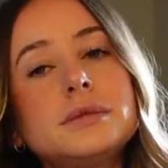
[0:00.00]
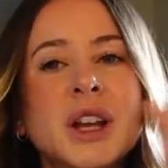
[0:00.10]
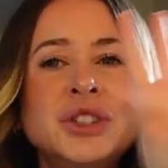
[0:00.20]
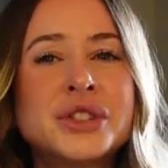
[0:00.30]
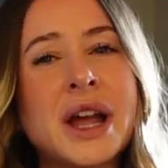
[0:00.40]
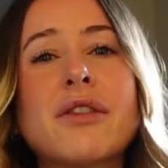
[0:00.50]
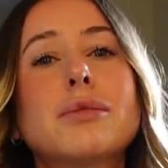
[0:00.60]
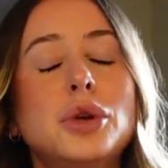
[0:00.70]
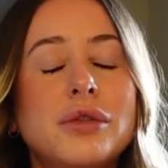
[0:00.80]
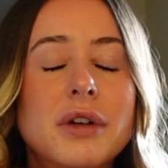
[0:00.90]
and just have a
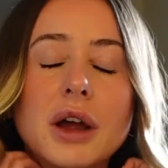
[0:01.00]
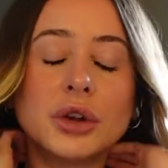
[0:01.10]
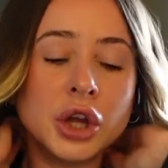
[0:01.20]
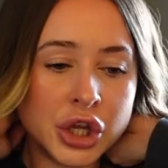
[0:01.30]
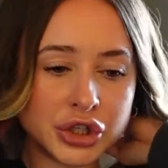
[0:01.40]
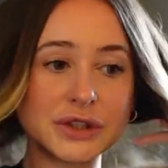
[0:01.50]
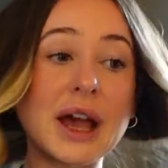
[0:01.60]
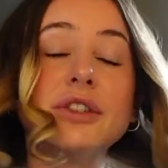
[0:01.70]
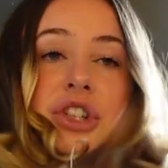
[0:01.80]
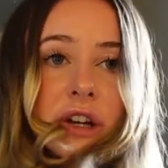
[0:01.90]
move around, just
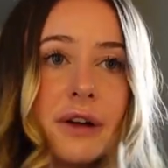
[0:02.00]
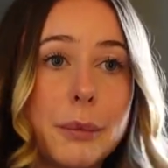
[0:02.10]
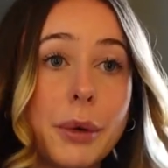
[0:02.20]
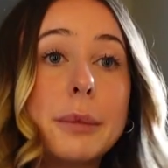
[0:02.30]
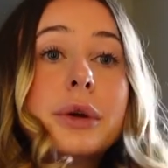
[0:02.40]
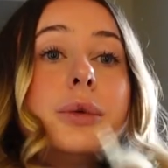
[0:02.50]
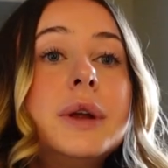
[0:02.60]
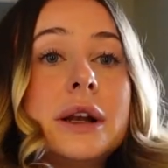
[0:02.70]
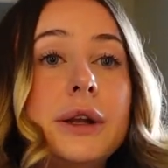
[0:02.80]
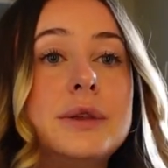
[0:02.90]
have a jig around. But I'm going
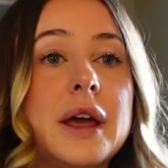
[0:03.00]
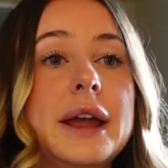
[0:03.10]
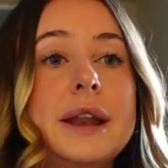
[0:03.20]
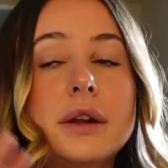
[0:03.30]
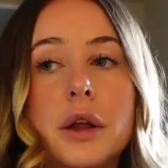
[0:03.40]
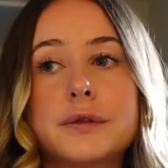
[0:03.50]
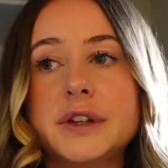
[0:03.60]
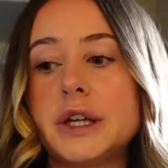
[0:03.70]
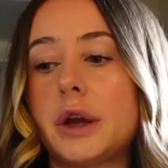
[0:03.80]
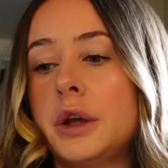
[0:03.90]
to include that in another
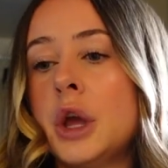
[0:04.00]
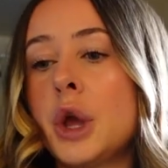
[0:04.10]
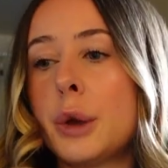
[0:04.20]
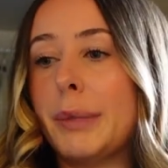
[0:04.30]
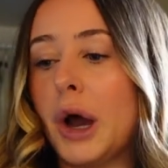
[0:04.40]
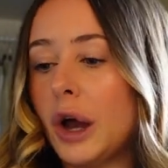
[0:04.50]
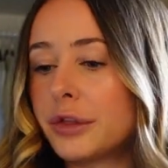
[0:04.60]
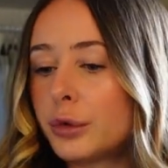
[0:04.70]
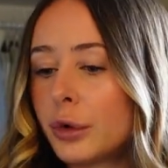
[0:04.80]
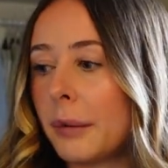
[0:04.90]
video. But I
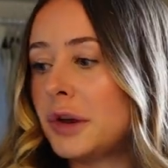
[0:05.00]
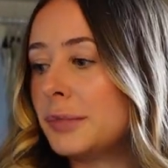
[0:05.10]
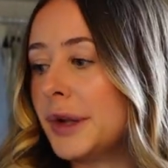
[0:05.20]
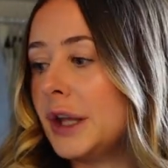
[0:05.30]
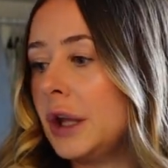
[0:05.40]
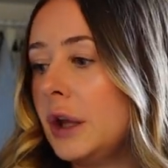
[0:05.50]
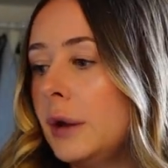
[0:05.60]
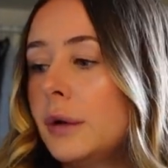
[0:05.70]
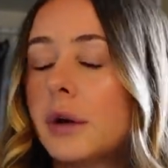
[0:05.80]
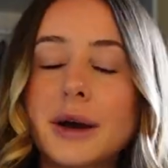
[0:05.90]
thought I would bring
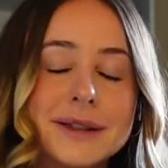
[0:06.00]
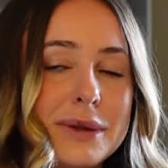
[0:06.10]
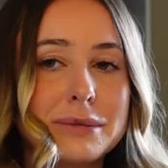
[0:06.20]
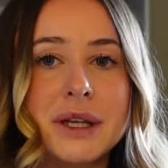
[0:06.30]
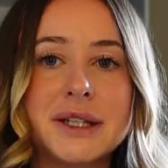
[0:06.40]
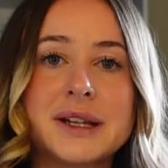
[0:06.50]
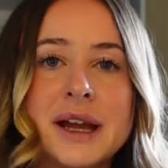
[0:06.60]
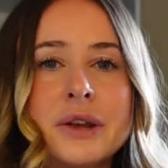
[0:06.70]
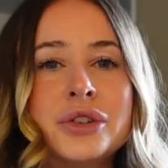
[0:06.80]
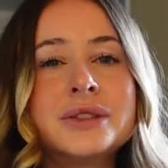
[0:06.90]
you guys with me
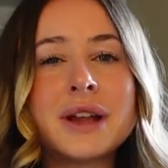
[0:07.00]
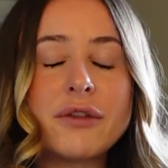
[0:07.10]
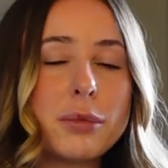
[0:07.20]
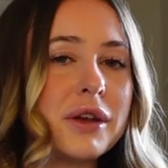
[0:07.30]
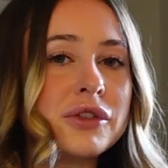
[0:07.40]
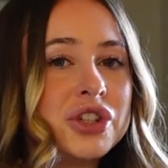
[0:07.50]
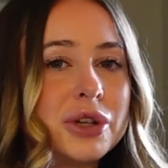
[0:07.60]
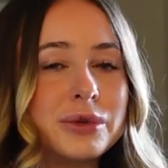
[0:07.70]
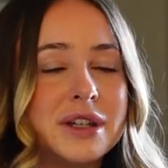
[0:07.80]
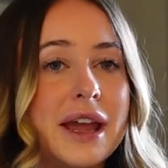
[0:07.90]
today to just have a bit of a
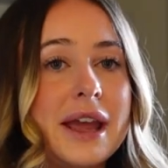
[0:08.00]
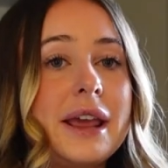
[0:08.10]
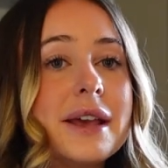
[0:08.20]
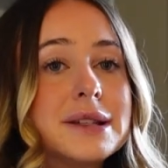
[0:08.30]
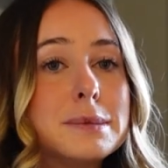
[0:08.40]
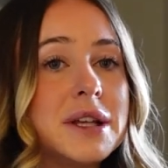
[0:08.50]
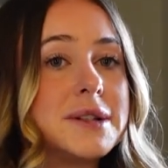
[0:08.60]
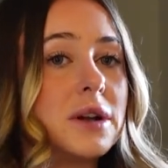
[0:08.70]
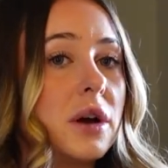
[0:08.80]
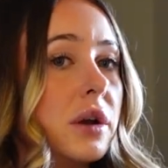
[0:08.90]
chill day, get some
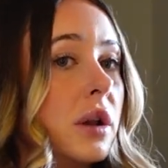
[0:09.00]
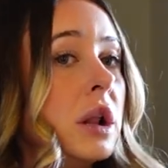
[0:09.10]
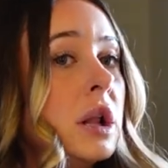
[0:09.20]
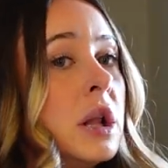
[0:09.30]
bits done,